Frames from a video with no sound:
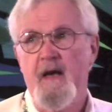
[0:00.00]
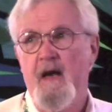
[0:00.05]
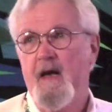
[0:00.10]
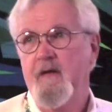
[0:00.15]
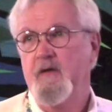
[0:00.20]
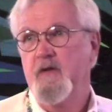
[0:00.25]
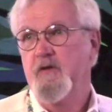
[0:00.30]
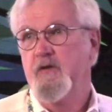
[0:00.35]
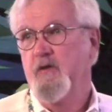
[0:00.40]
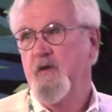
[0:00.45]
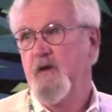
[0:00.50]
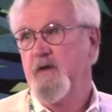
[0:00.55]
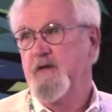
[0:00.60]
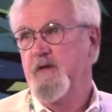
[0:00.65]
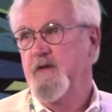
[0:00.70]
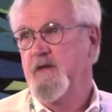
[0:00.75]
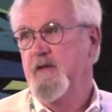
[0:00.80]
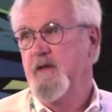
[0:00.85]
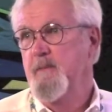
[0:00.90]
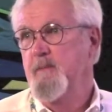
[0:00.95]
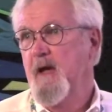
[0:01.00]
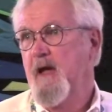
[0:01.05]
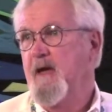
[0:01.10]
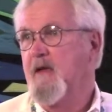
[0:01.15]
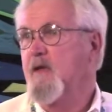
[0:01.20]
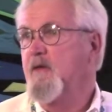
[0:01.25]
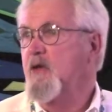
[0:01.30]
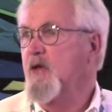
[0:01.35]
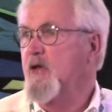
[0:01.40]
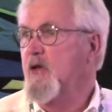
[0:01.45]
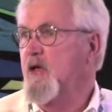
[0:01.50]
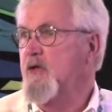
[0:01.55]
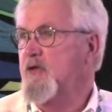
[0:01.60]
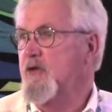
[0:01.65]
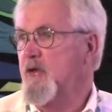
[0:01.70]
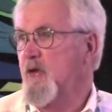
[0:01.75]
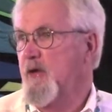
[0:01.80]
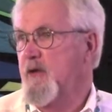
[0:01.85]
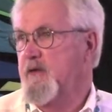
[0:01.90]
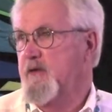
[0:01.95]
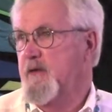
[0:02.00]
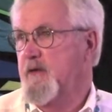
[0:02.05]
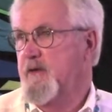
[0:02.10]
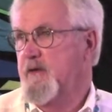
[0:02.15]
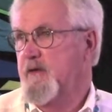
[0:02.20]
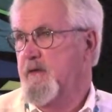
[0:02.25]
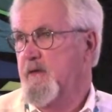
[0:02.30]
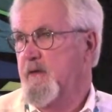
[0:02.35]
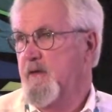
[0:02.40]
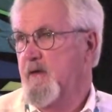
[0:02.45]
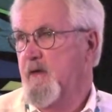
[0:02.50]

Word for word: out the choices to make, the good choices.